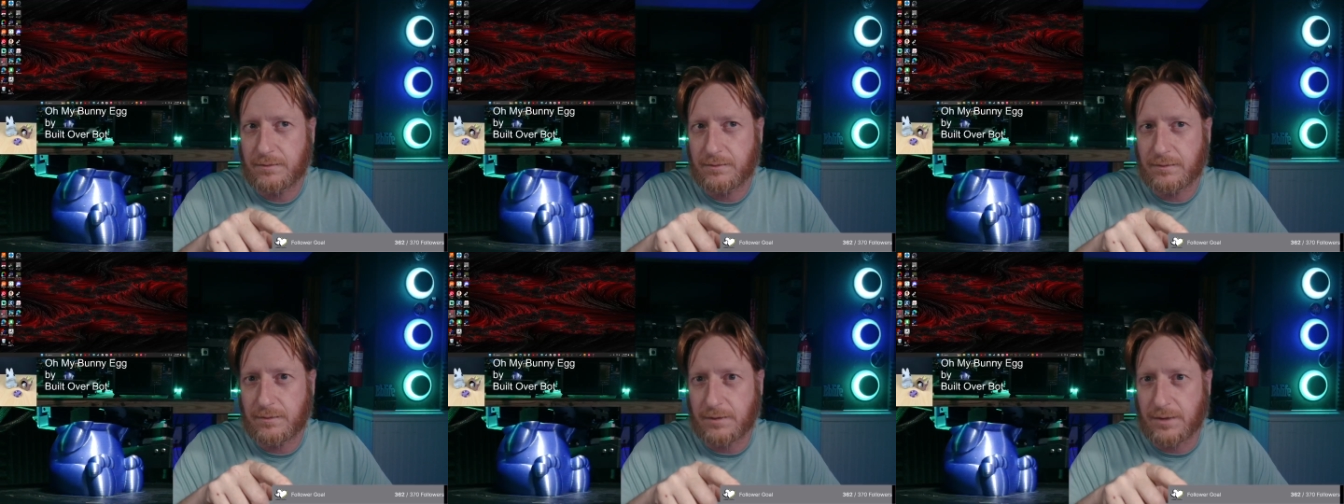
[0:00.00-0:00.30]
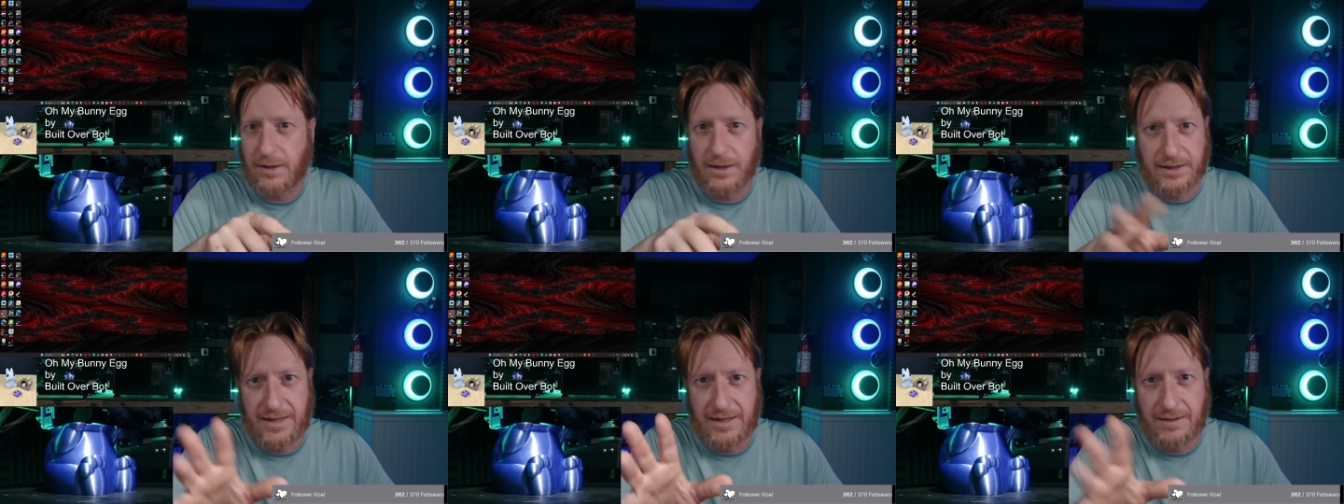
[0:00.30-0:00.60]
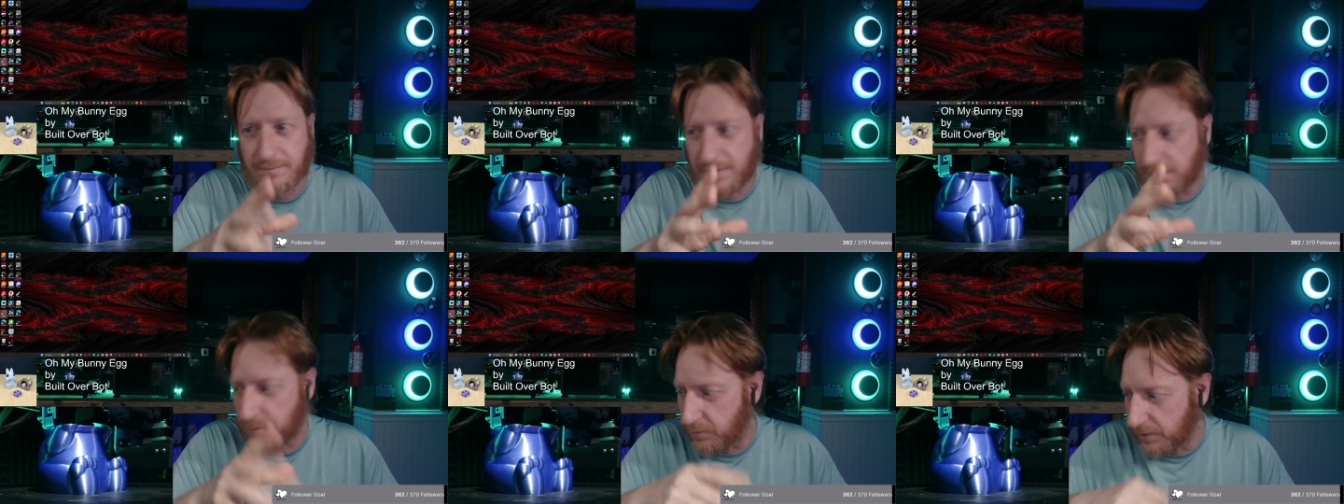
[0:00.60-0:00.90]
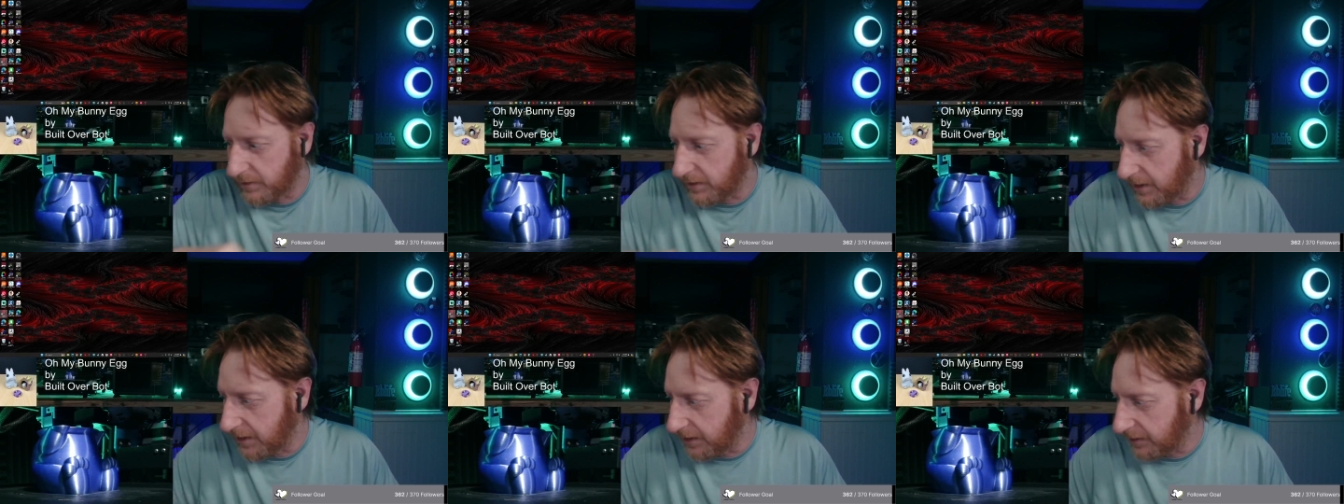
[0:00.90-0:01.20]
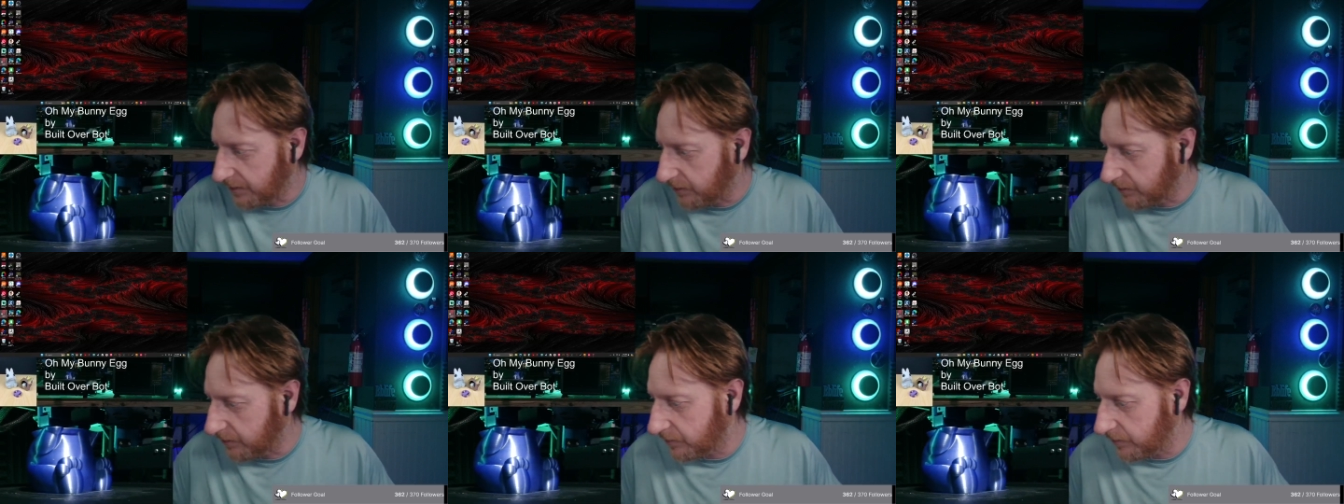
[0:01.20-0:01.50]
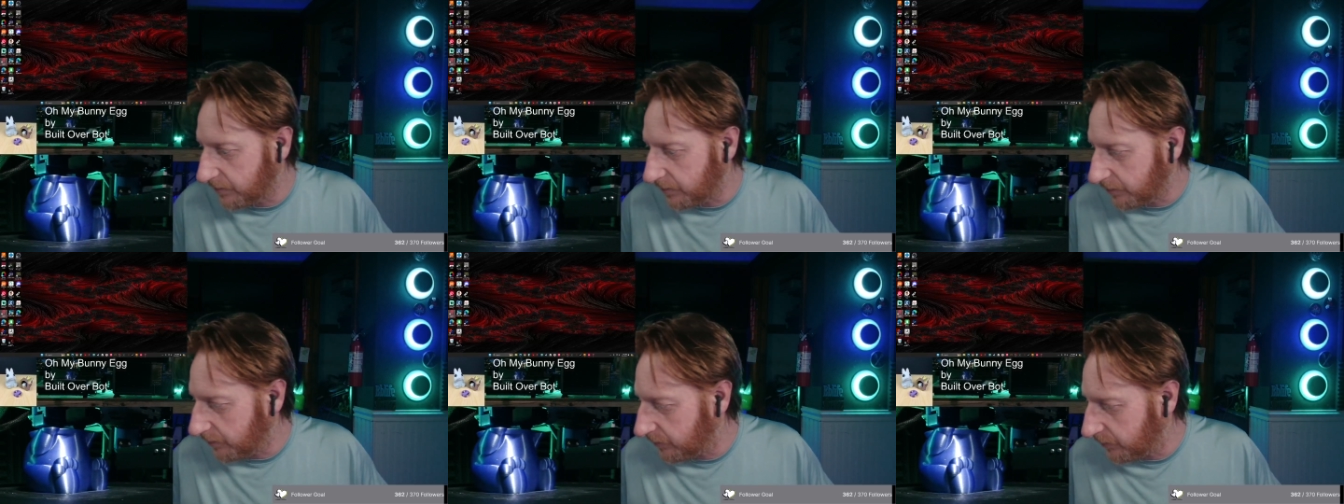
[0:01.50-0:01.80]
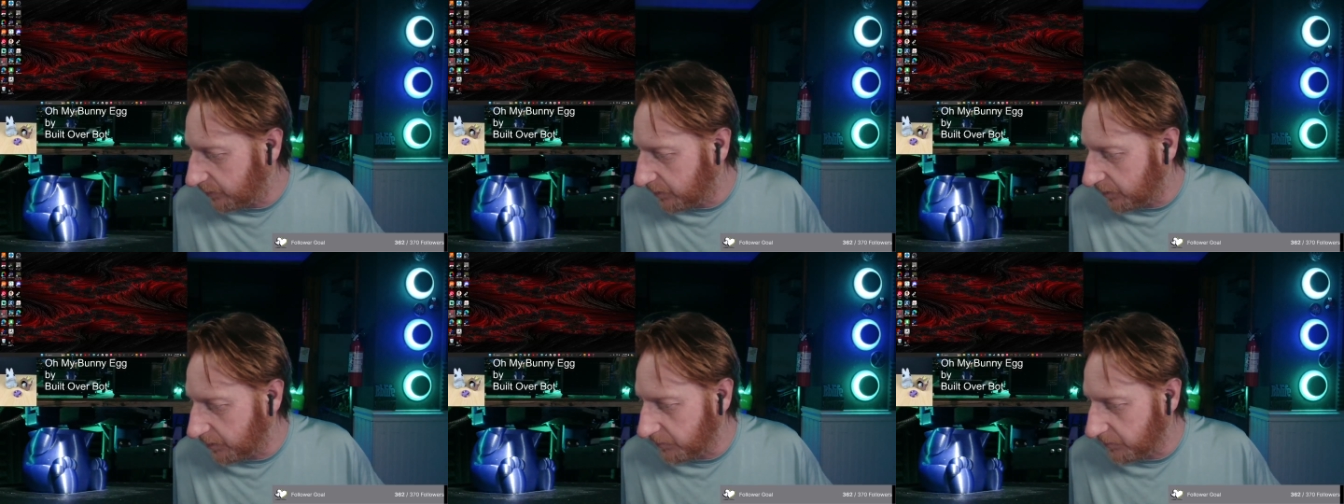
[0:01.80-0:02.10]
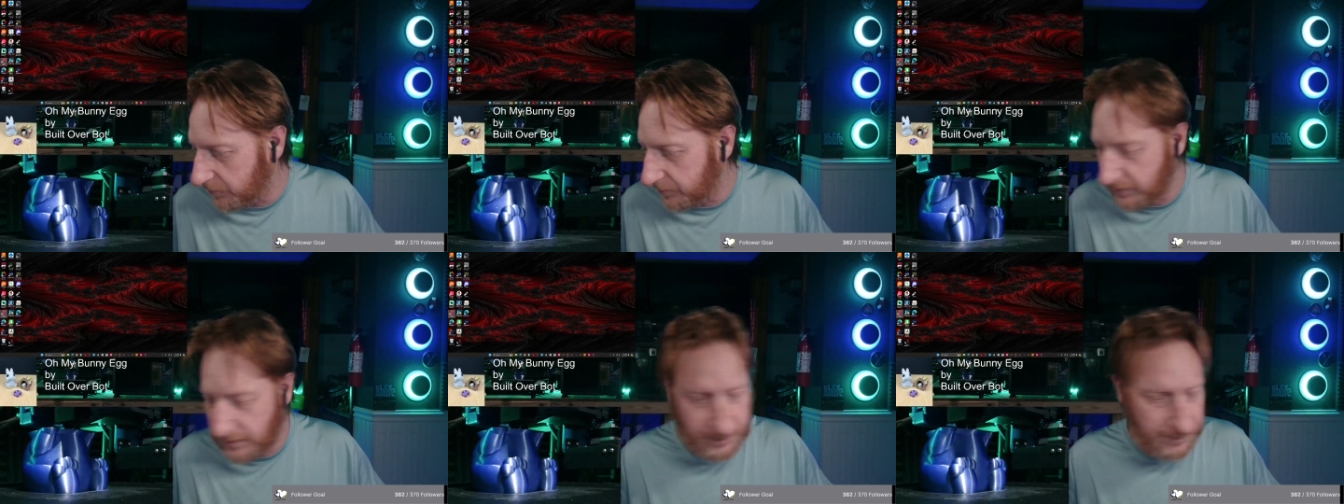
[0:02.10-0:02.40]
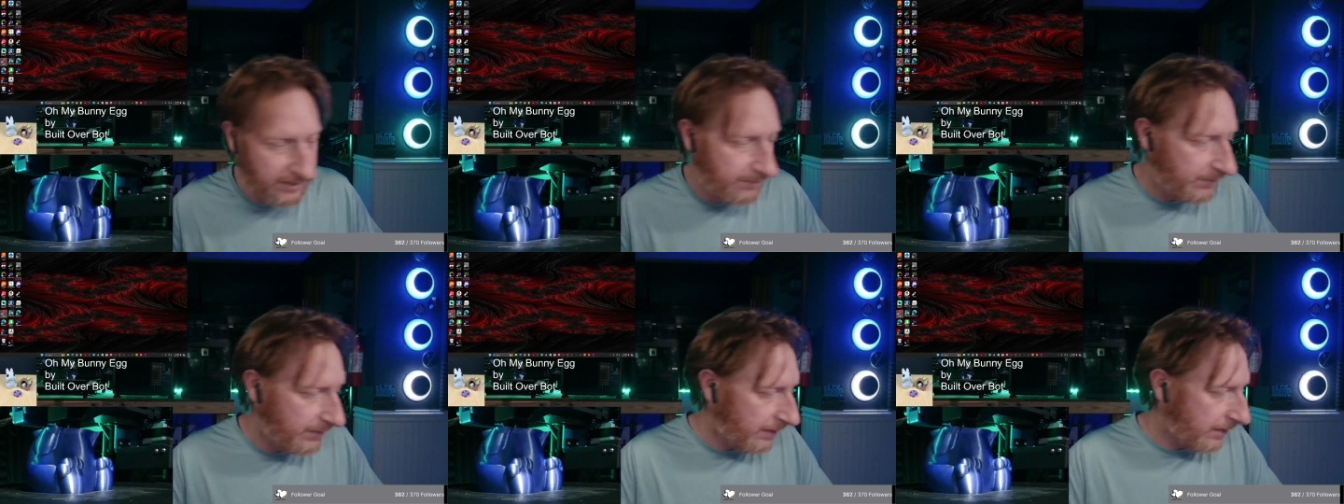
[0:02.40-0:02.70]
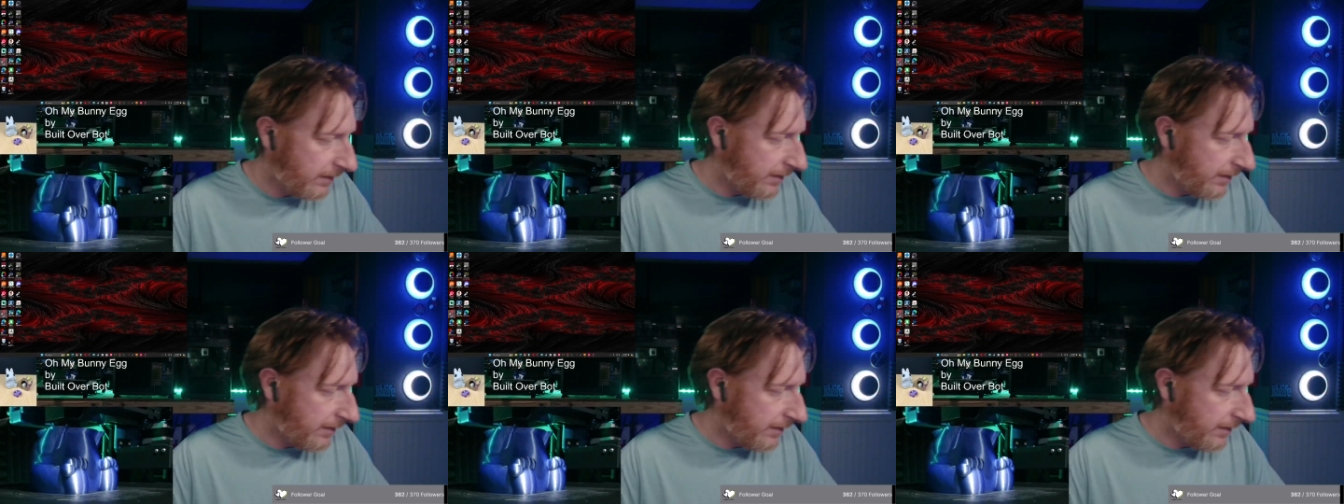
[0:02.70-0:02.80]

I can't remember what the heck the girl was telling me.